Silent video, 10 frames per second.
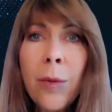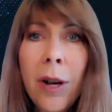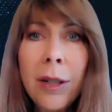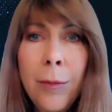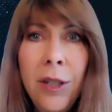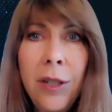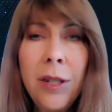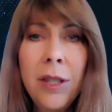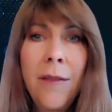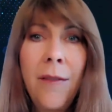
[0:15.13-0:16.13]
to welcome you
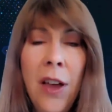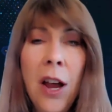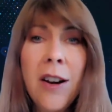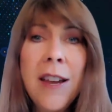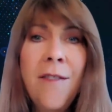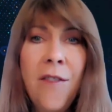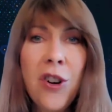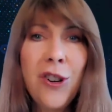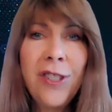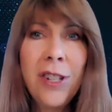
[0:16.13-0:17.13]
to the very
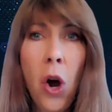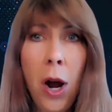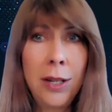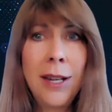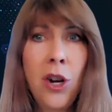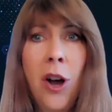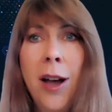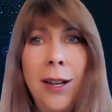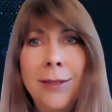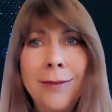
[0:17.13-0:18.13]
first
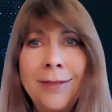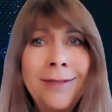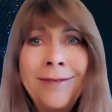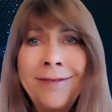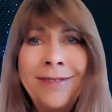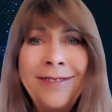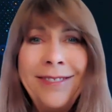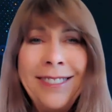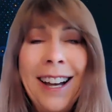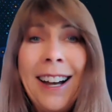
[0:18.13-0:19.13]
AuggieCon.
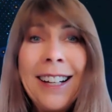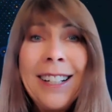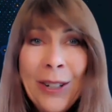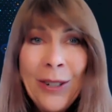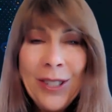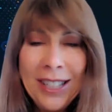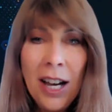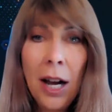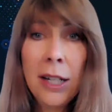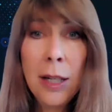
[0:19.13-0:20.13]
And I know that
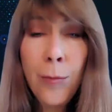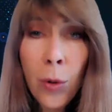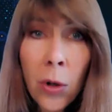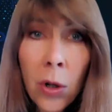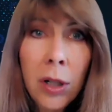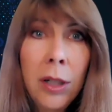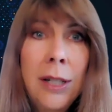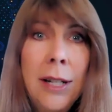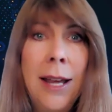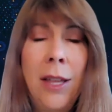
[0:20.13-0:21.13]
the Augie
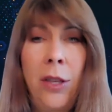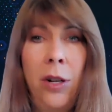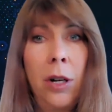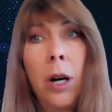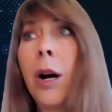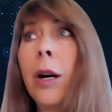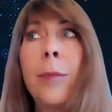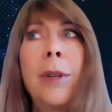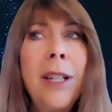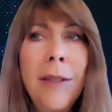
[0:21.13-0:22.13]
board and their
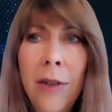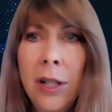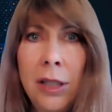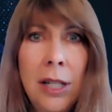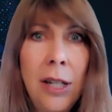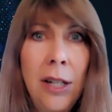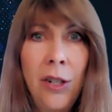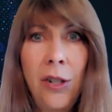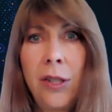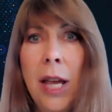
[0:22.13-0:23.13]
army of
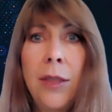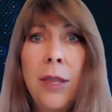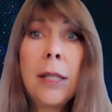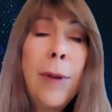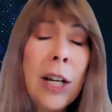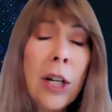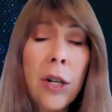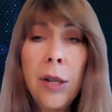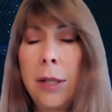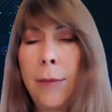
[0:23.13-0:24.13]
volunteers and the
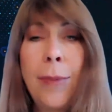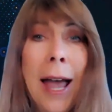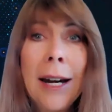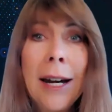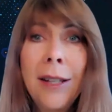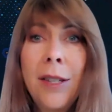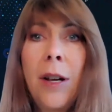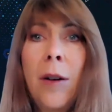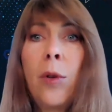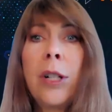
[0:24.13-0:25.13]
speakers and panelists
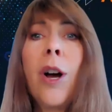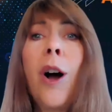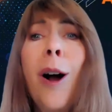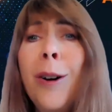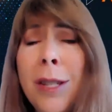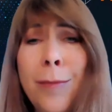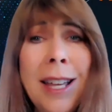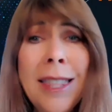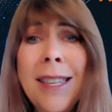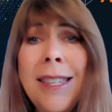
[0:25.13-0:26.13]
have worked hard to
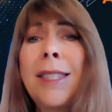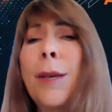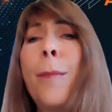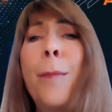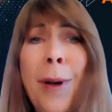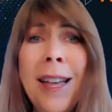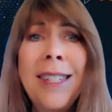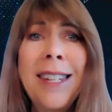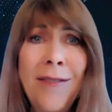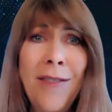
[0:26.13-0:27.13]
make this the
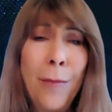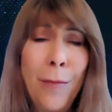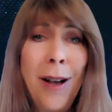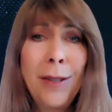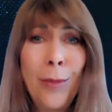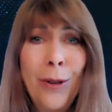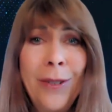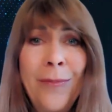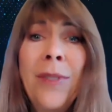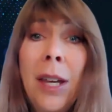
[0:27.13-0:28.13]
best event
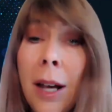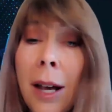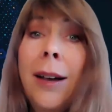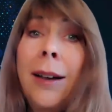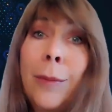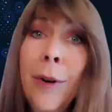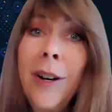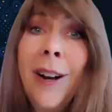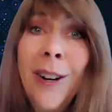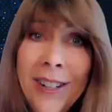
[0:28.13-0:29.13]
possible. And I am
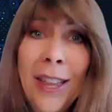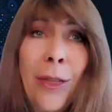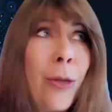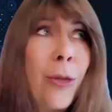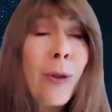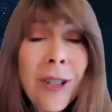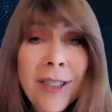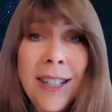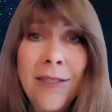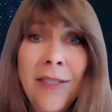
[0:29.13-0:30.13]
honored and
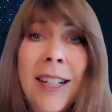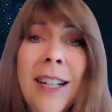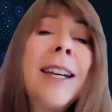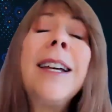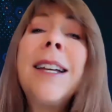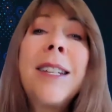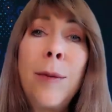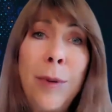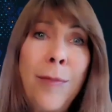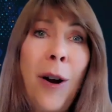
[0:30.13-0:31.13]
thrilled even
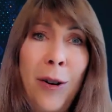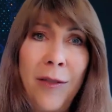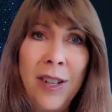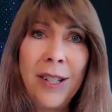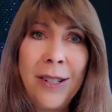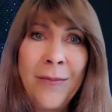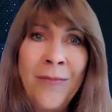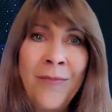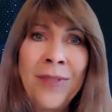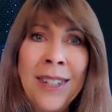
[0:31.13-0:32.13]
to be part of it.
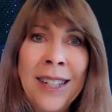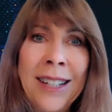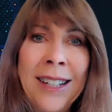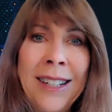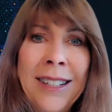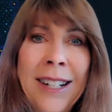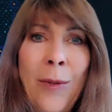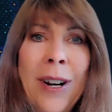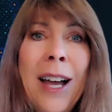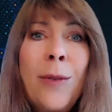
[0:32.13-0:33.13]

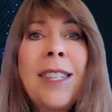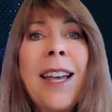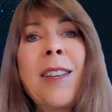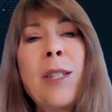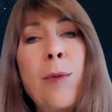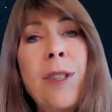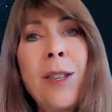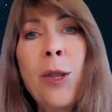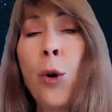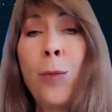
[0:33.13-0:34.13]
Now, when I was asked to
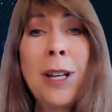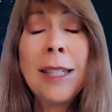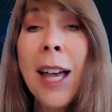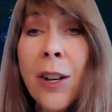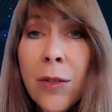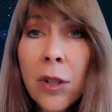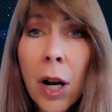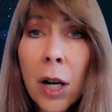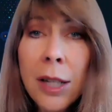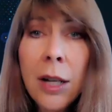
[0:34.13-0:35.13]
present the opening session for
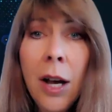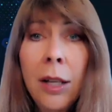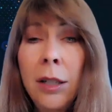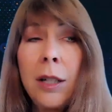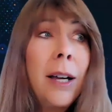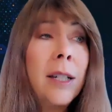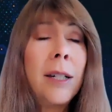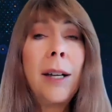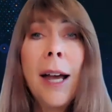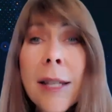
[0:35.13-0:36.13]
AuggieCon, look, I did
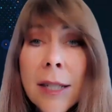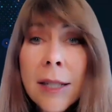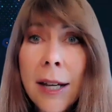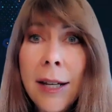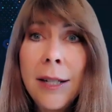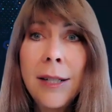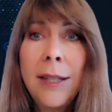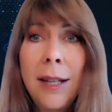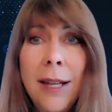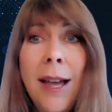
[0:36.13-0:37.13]
not hesitate to
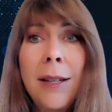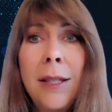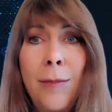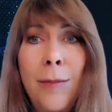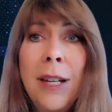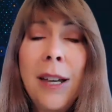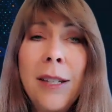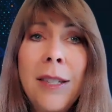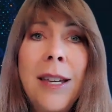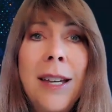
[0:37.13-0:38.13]
say yes,
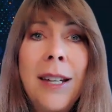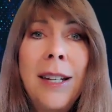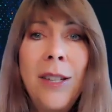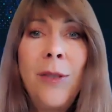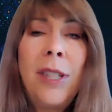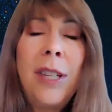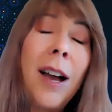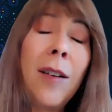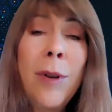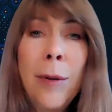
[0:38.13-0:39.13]
because you see,
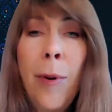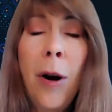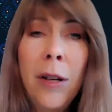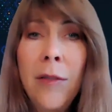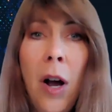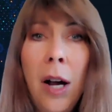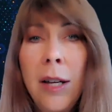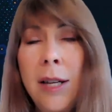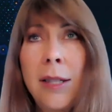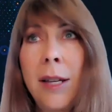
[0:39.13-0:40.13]
I've been a part of
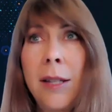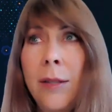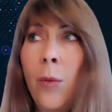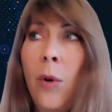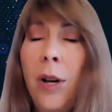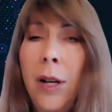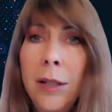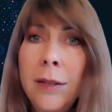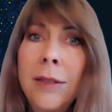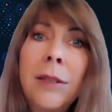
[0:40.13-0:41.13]
Augie since,
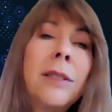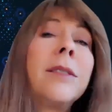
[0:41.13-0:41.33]
well,